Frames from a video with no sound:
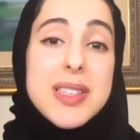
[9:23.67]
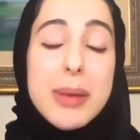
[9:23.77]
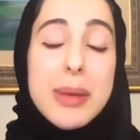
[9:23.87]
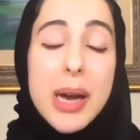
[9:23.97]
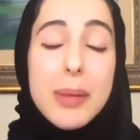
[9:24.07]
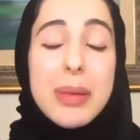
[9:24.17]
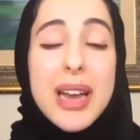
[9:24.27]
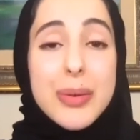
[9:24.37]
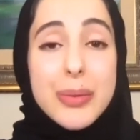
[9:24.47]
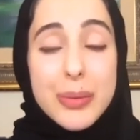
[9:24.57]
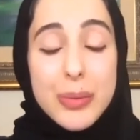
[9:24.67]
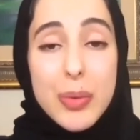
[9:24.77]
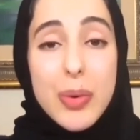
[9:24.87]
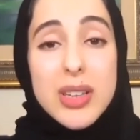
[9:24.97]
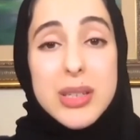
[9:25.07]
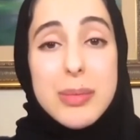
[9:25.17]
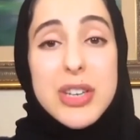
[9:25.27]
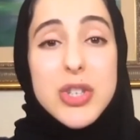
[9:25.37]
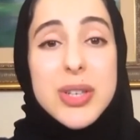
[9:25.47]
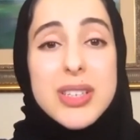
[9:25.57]
coming up, like what Ross
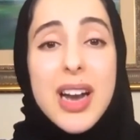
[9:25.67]
mentioned,